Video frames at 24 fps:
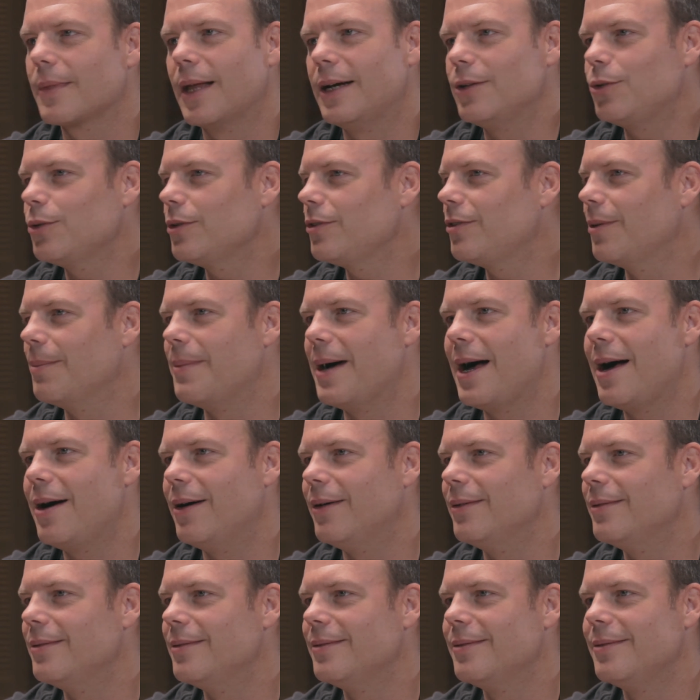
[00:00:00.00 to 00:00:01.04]
That's what it's
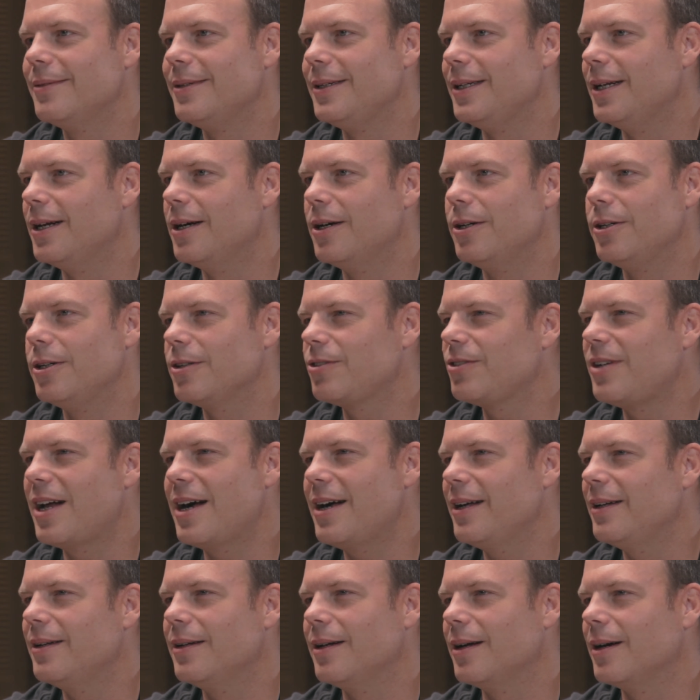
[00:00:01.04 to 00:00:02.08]
about. And it's
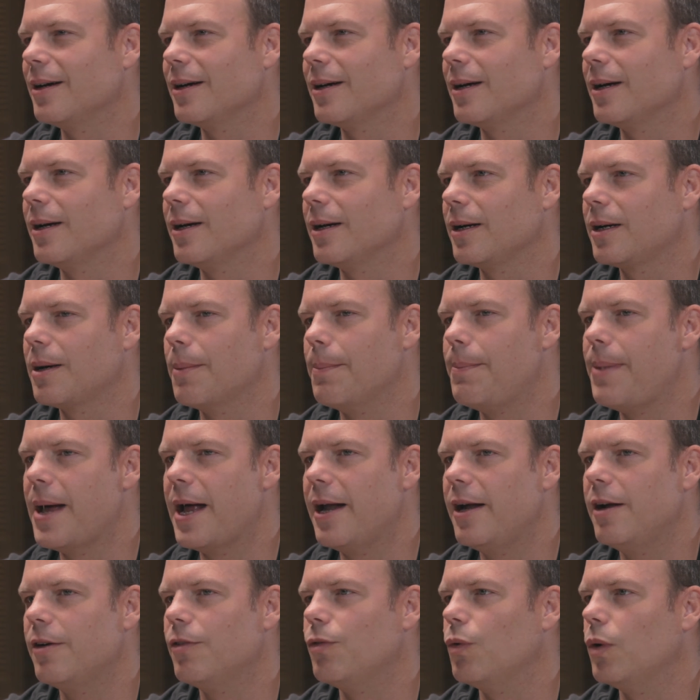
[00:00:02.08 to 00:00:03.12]
not in a
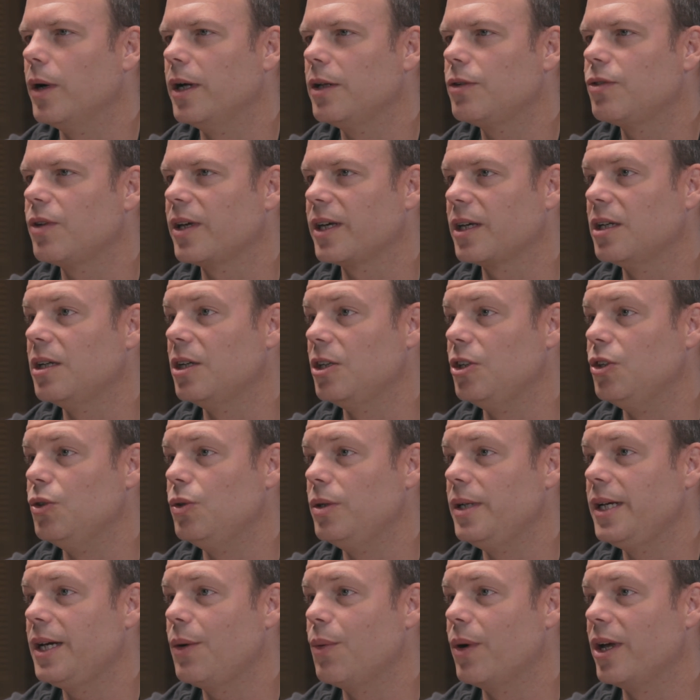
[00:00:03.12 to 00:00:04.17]
competitive way. It's in a
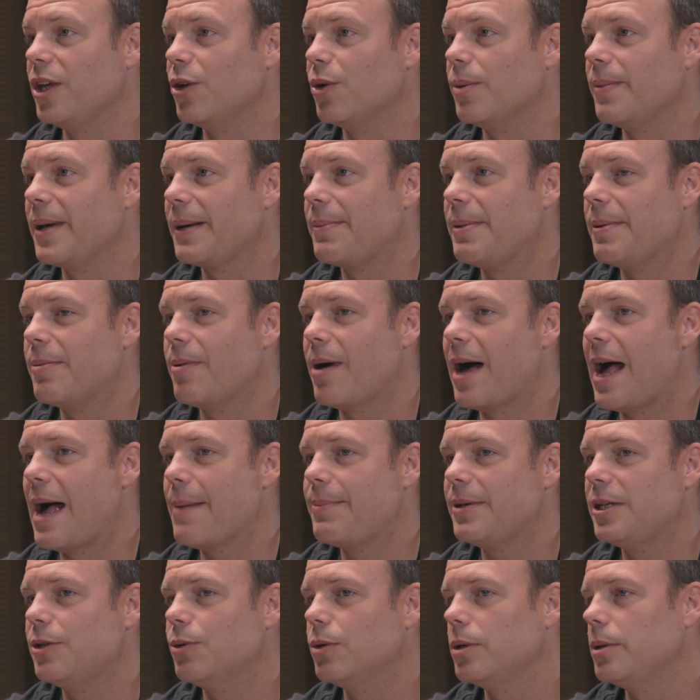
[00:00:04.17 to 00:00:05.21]
unique way. You want to make people
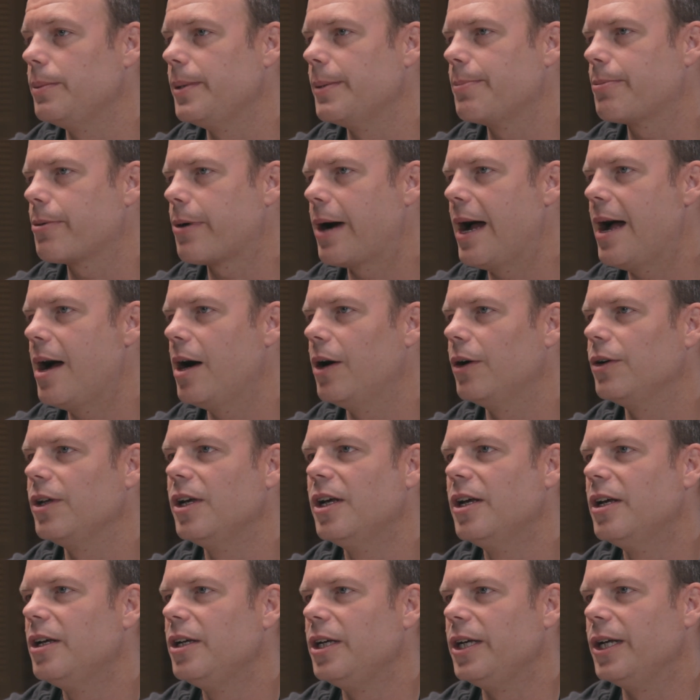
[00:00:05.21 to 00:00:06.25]
happy. You want to be proud.
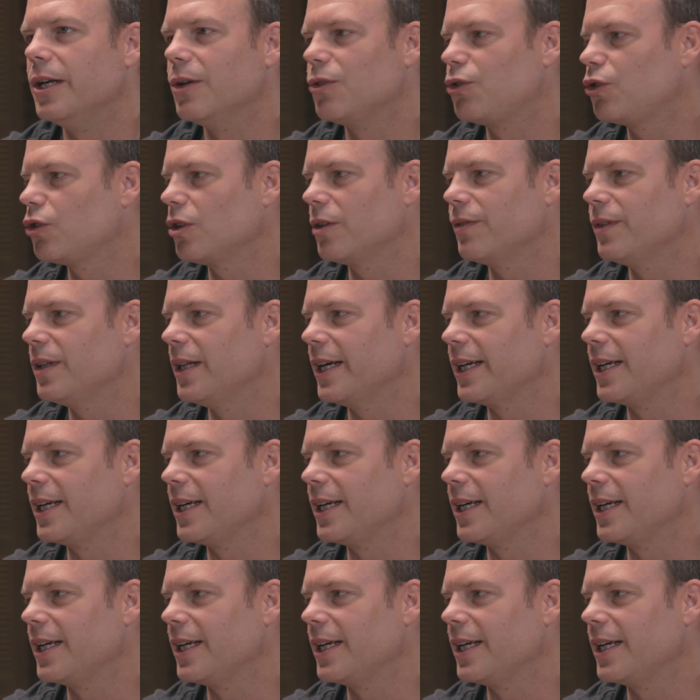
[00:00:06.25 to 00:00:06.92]
Serving